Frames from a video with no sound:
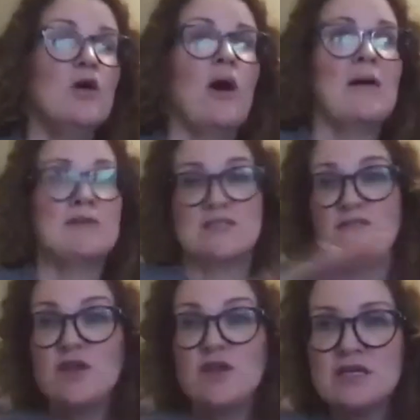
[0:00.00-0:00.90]
wasn't
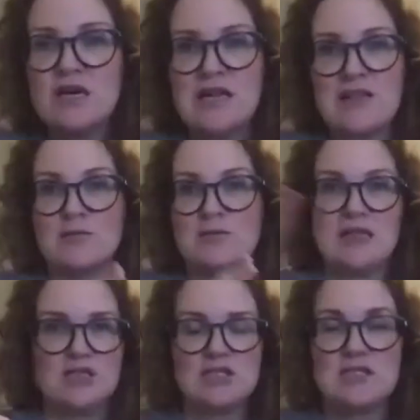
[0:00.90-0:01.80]
feeling good, and there was
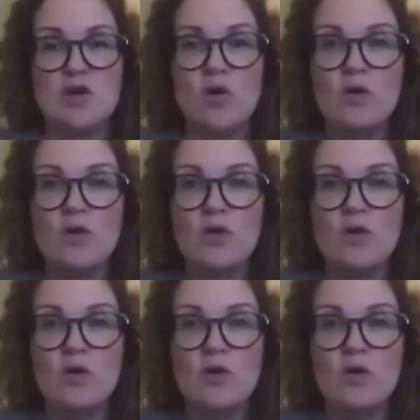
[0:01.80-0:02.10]
like just this whole